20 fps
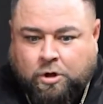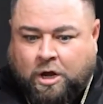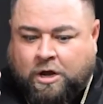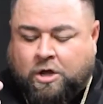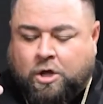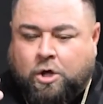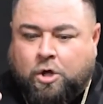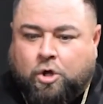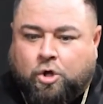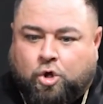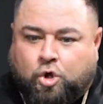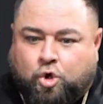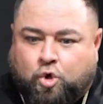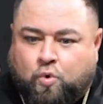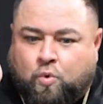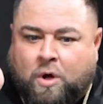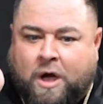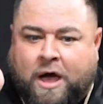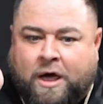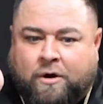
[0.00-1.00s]
Like,
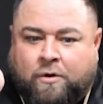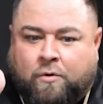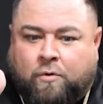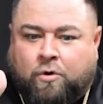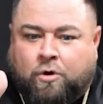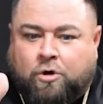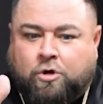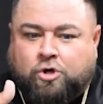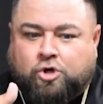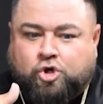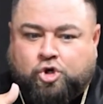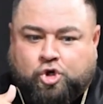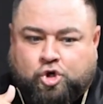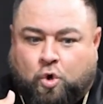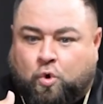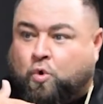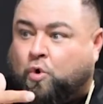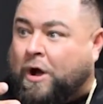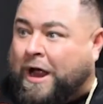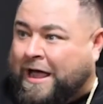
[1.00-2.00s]
you got to
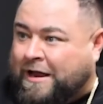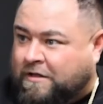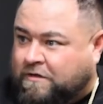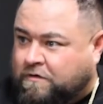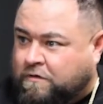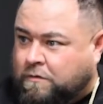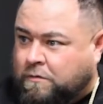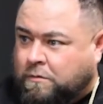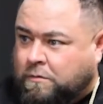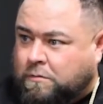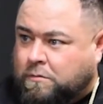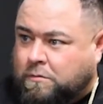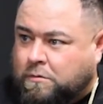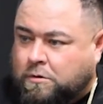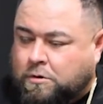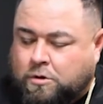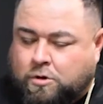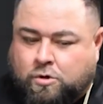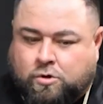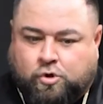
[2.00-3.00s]
show gratitude.
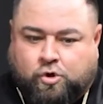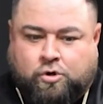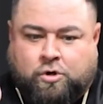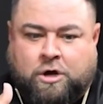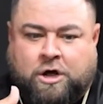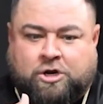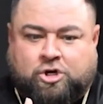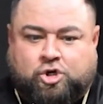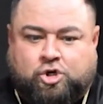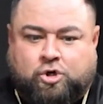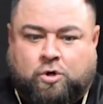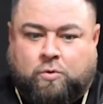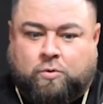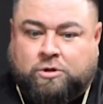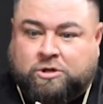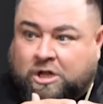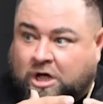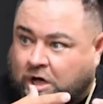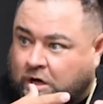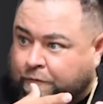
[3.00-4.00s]
You got to show
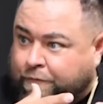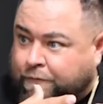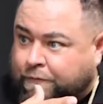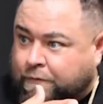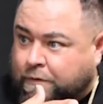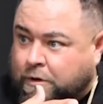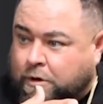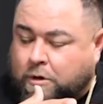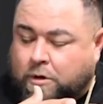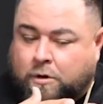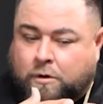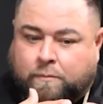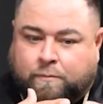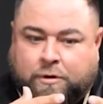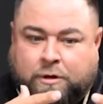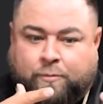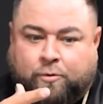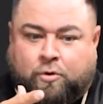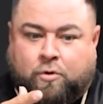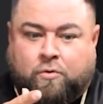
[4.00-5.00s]
love.
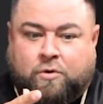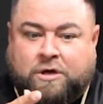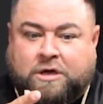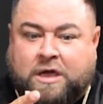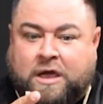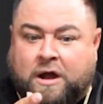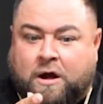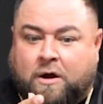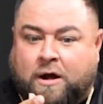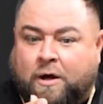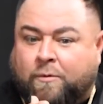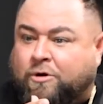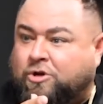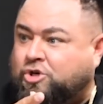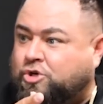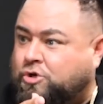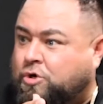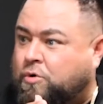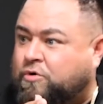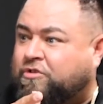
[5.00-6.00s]
People don't care how much
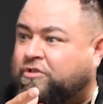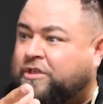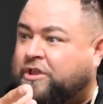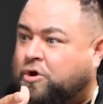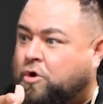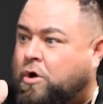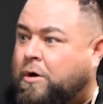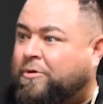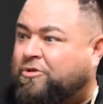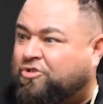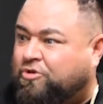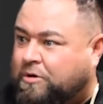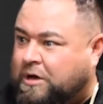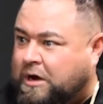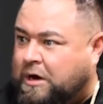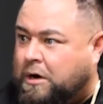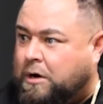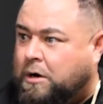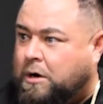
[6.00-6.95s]
you know until they know how much you care.